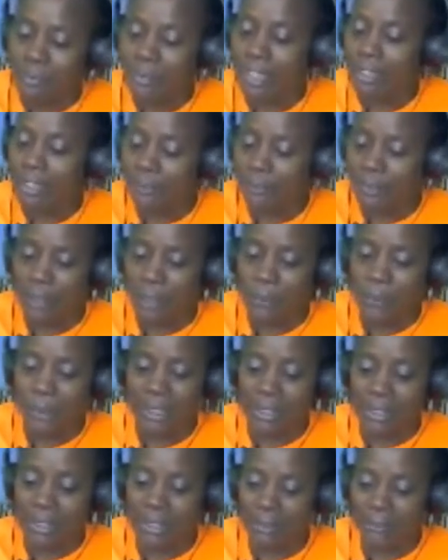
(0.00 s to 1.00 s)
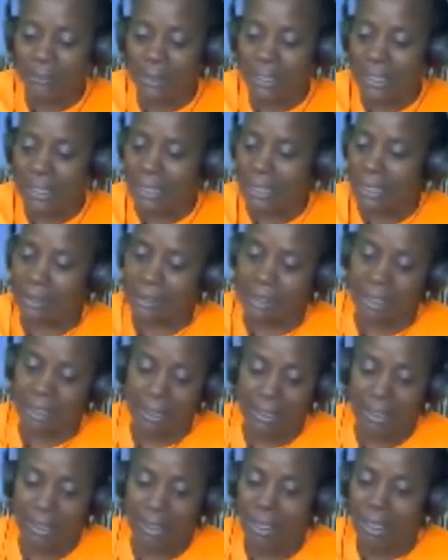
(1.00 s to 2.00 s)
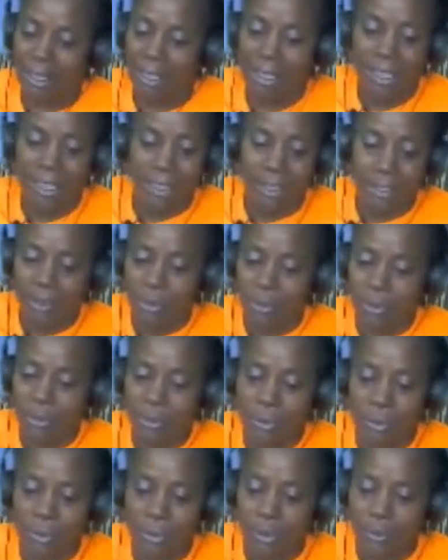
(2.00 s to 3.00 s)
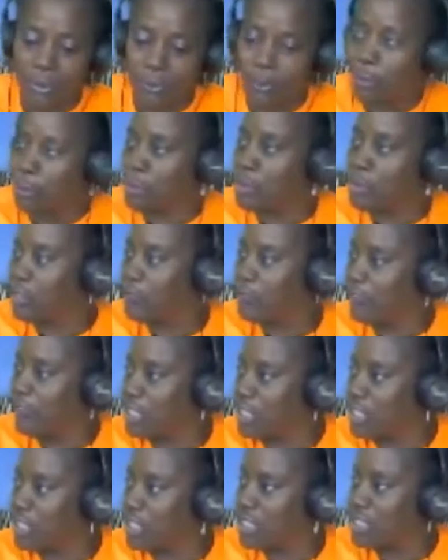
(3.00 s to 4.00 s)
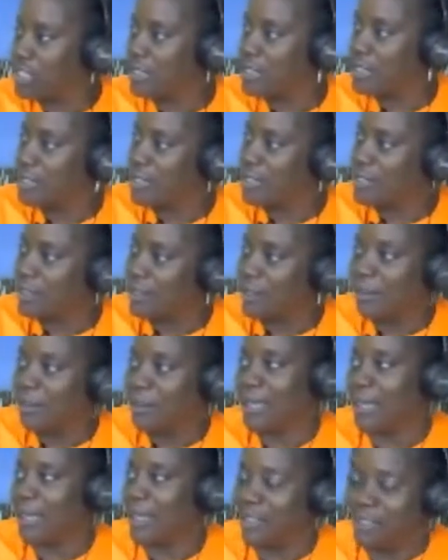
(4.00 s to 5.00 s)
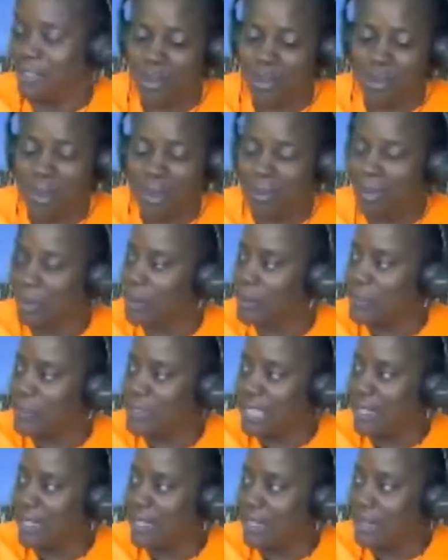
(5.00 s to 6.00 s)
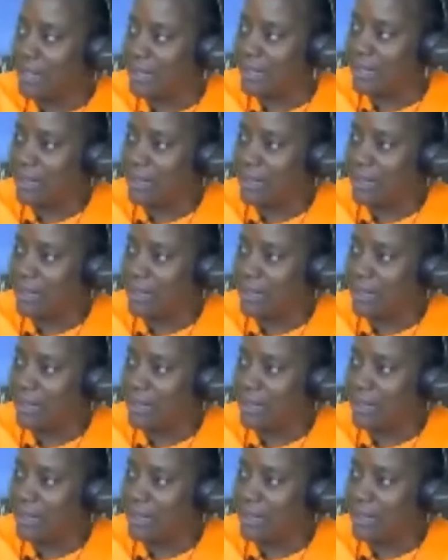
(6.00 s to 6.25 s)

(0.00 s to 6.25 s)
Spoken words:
Like firewood and stuff like that, to do your roast fish. Oh man, I just remember those days,